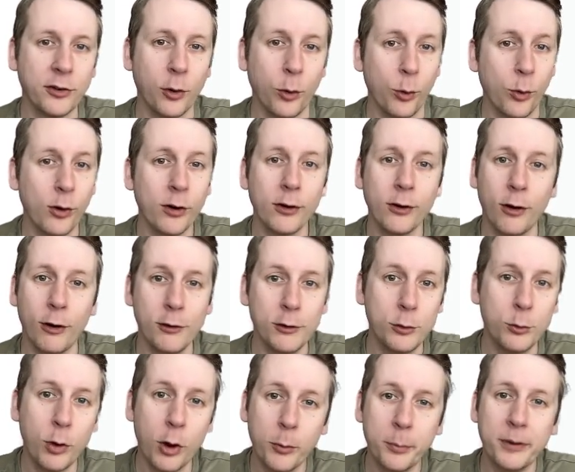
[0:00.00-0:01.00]
Or are you
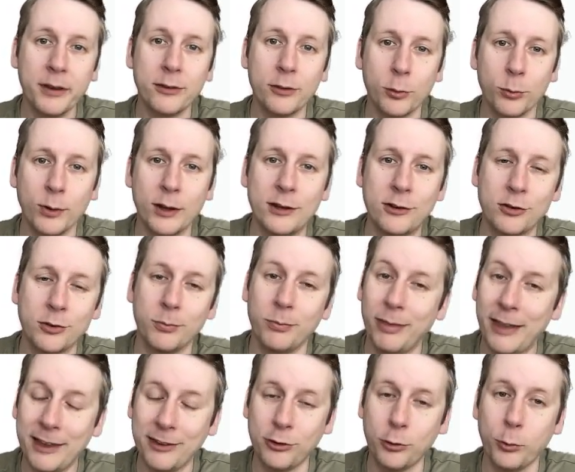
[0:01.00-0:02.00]
hoping to reach
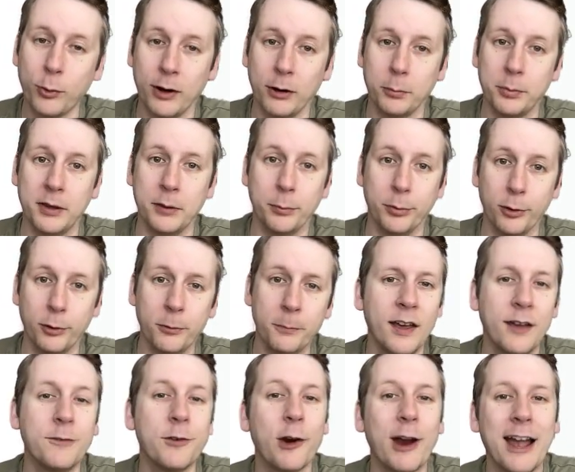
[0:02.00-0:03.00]
less aware people?
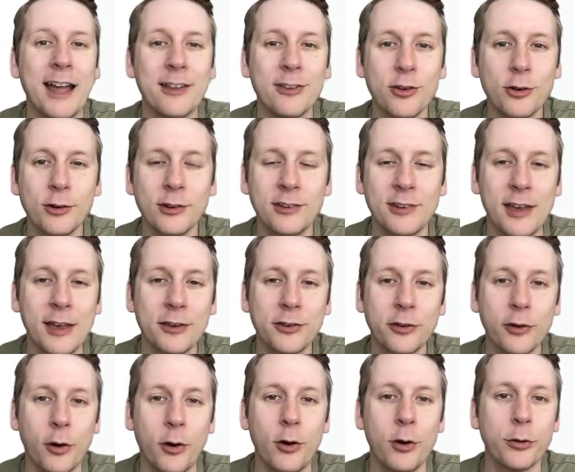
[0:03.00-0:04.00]
If your answer is yes to
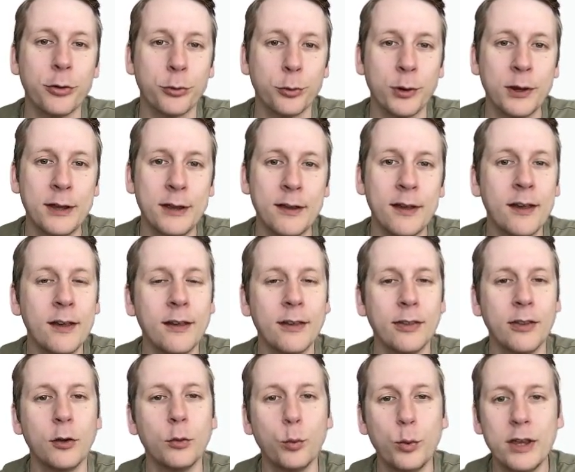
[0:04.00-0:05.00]
all 3,
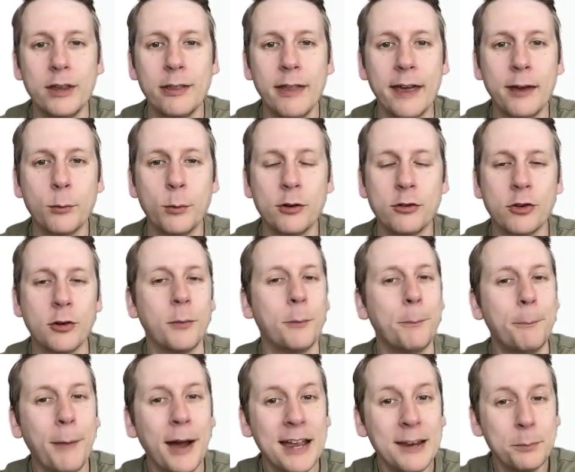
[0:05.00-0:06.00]
then we language
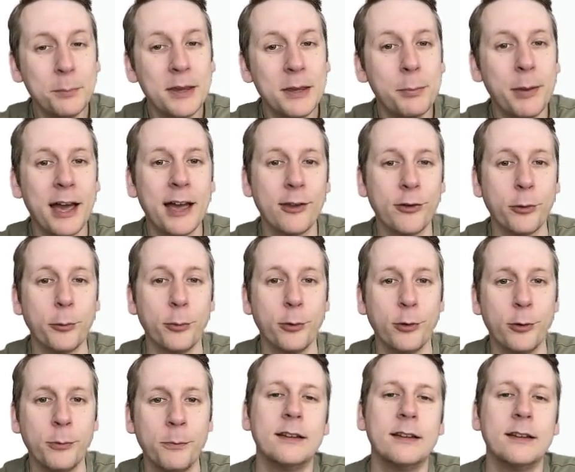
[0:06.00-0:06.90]
might be passable.